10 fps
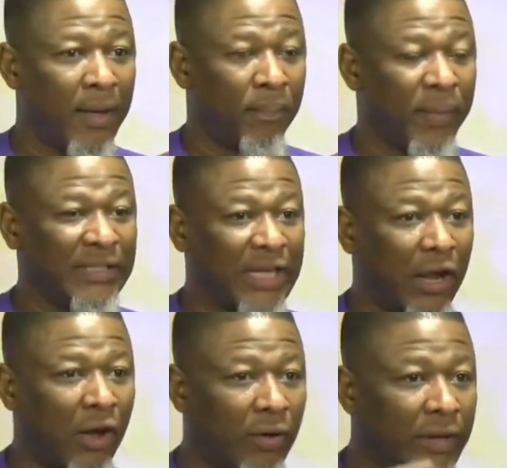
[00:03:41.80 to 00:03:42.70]
Praise the
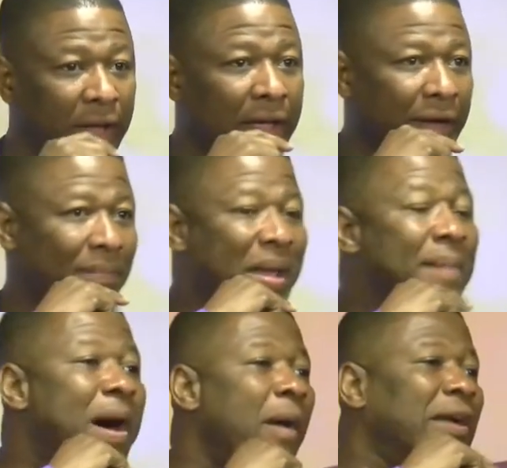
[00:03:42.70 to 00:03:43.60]
Lord.
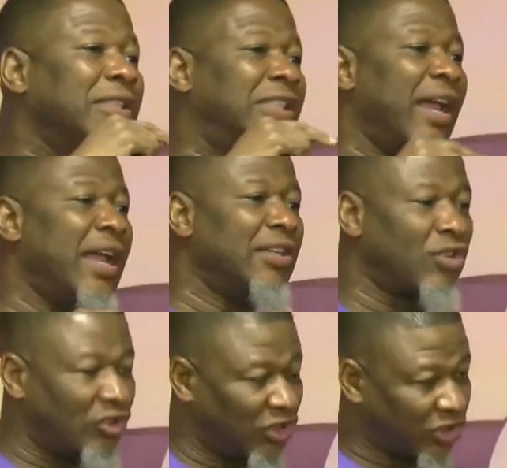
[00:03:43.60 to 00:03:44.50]
Remember when
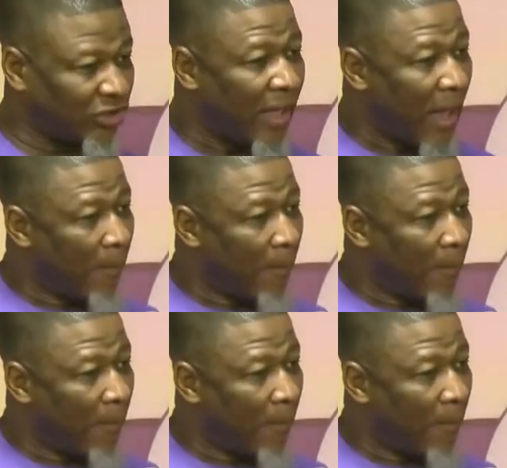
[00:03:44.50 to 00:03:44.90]
Jesus,